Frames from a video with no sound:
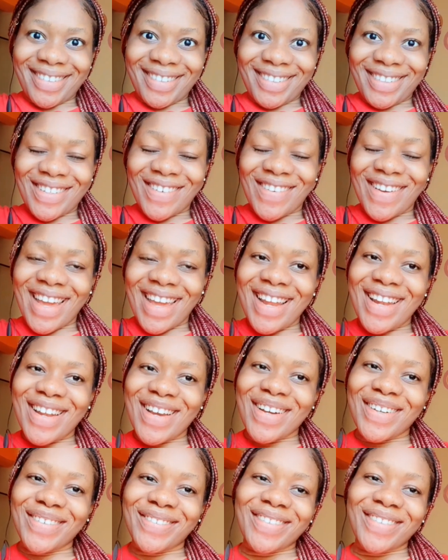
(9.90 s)
So hey
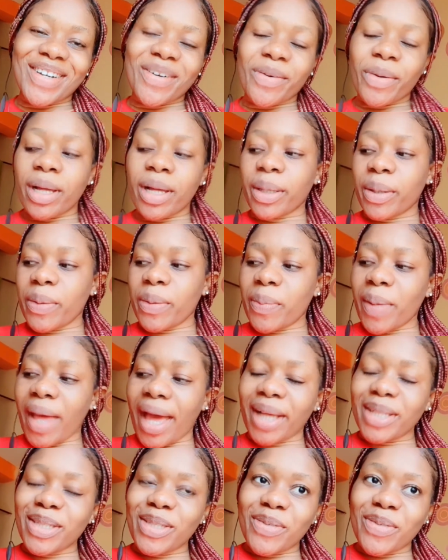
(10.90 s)
love, and welcome
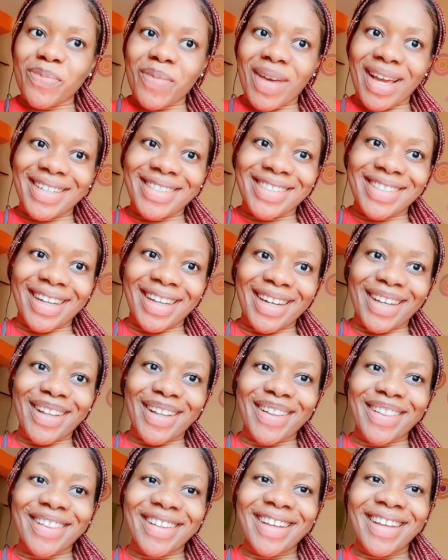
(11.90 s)
back to my
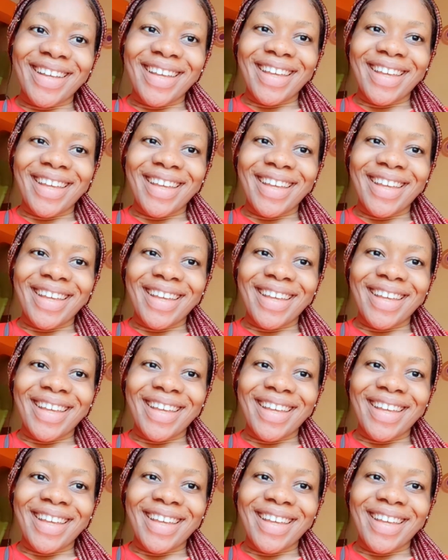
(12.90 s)
channel.